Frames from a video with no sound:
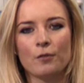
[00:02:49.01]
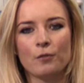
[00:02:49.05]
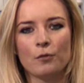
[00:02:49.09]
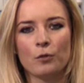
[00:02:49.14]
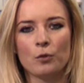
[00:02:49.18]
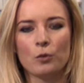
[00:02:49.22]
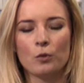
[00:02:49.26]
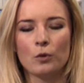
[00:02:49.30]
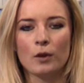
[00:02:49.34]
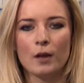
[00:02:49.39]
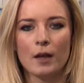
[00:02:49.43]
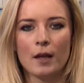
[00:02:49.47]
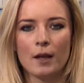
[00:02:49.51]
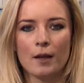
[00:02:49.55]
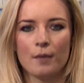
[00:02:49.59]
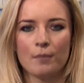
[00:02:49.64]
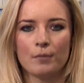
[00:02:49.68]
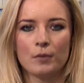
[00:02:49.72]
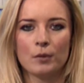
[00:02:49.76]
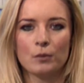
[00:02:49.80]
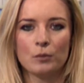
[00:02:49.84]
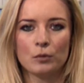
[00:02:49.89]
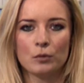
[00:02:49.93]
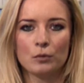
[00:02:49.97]

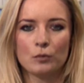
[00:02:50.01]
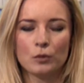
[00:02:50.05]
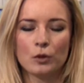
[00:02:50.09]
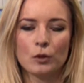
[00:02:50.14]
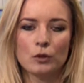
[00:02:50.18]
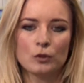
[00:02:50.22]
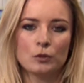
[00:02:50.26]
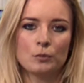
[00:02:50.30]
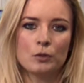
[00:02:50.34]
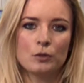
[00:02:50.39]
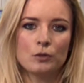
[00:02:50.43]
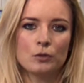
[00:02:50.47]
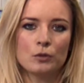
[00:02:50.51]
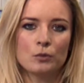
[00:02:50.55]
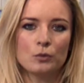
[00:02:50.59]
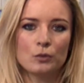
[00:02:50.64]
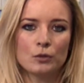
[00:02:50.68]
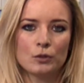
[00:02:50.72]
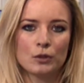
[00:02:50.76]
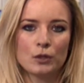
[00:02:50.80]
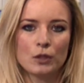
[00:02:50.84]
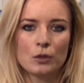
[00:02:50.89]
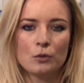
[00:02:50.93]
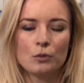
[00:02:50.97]
that will contribute
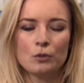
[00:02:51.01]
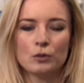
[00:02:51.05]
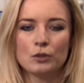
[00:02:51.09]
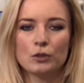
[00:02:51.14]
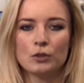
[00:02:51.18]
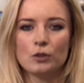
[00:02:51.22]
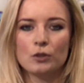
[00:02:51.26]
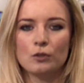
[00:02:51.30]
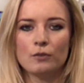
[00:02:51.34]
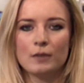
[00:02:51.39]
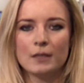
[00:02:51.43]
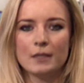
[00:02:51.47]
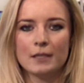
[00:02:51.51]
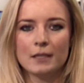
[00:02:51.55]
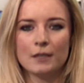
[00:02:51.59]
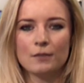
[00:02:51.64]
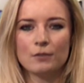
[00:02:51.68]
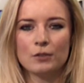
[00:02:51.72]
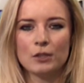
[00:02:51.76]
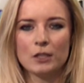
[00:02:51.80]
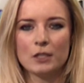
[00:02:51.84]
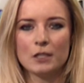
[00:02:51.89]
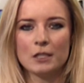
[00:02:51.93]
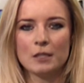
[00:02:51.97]
towards the quarter two reading
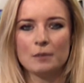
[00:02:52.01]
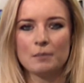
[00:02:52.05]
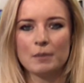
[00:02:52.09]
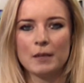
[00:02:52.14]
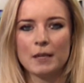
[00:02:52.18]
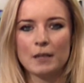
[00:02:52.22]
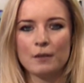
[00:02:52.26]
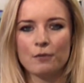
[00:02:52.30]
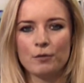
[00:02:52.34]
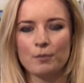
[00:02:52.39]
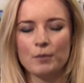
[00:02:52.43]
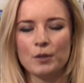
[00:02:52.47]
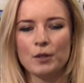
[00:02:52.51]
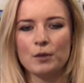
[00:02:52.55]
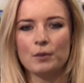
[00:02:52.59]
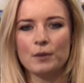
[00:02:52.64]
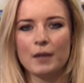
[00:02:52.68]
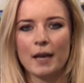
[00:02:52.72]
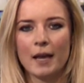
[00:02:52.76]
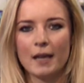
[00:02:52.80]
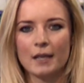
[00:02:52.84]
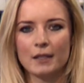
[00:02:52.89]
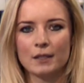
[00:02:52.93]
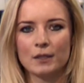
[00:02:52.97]
of GDP from the
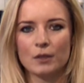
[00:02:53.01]
UK,